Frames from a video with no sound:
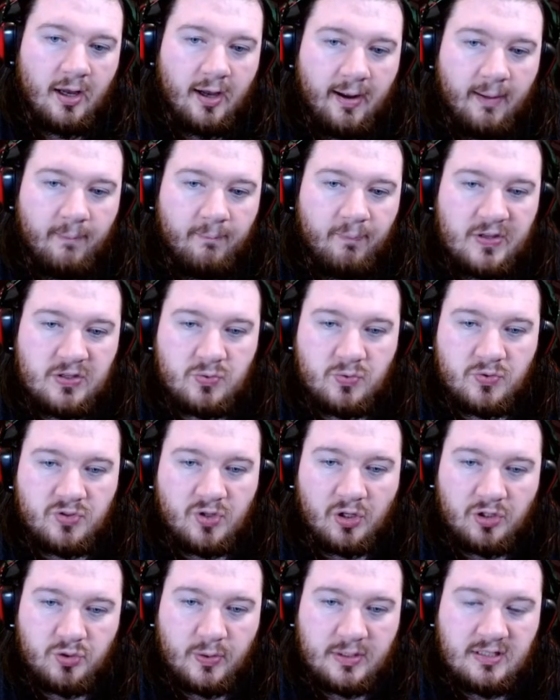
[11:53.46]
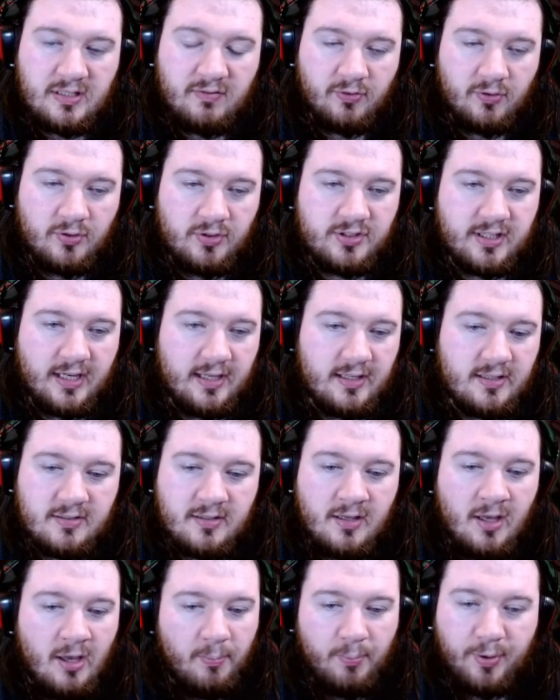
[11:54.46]
This one's got 24 states,
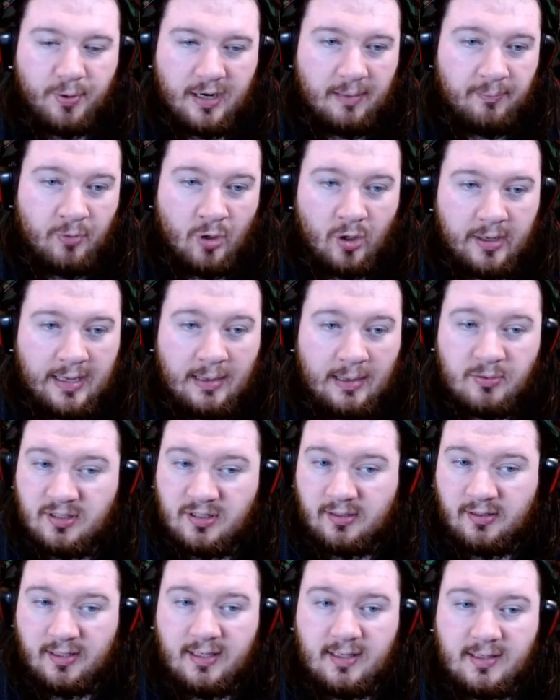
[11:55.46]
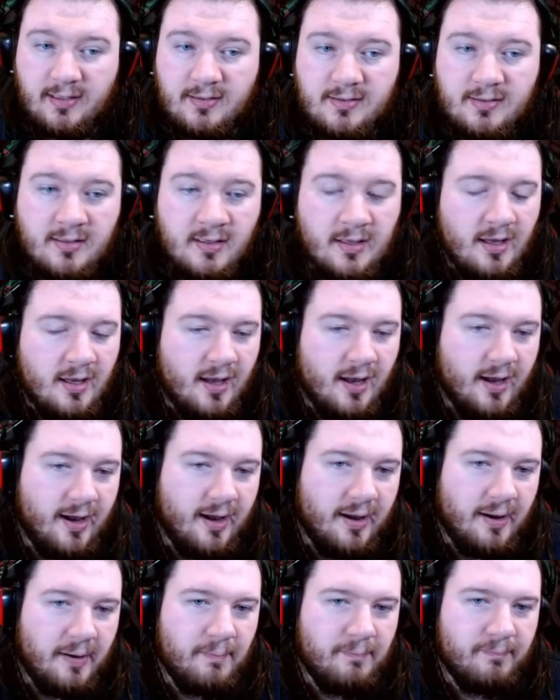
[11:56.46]
but I'm not counting these.
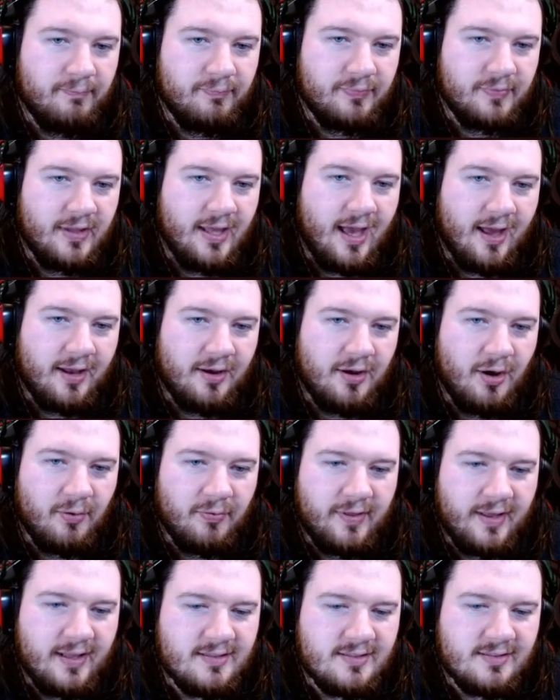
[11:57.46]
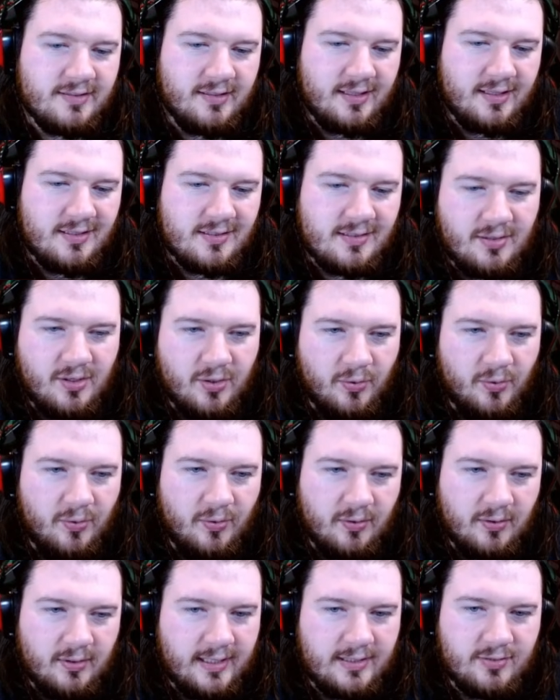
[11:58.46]
Yeah, no, that's
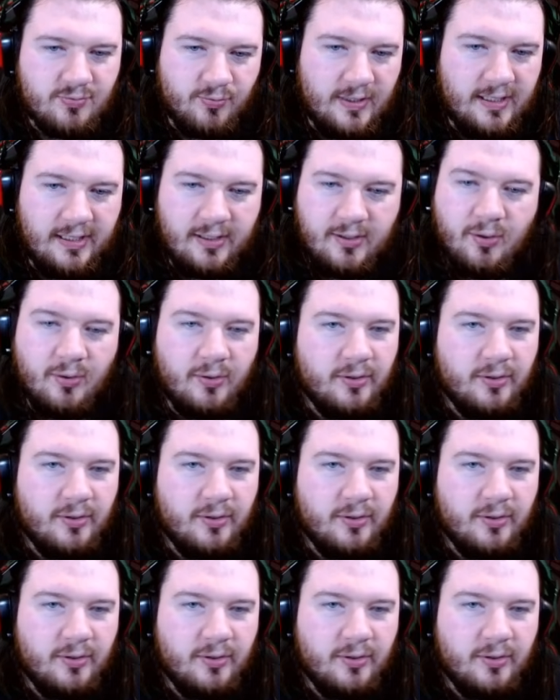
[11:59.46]
cool. That's really cool that